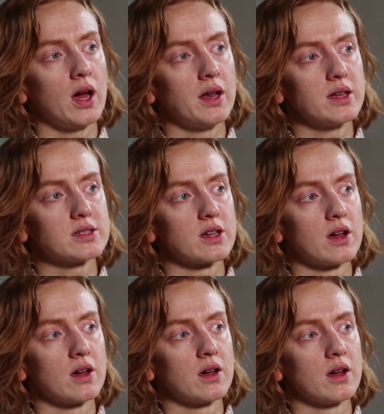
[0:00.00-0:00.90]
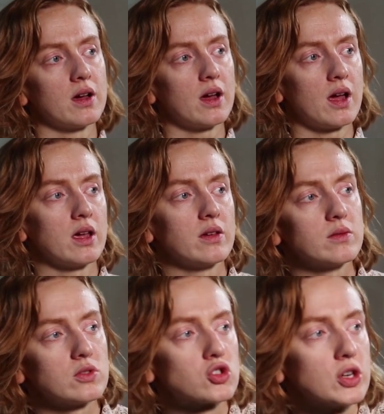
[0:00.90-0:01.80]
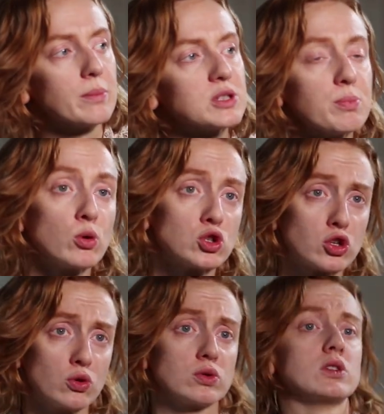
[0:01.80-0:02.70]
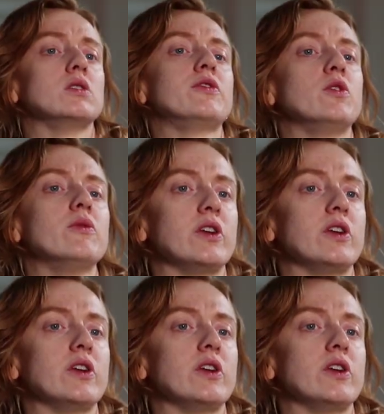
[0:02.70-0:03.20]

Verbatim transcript: and it's uh, a trip to Portugal to a film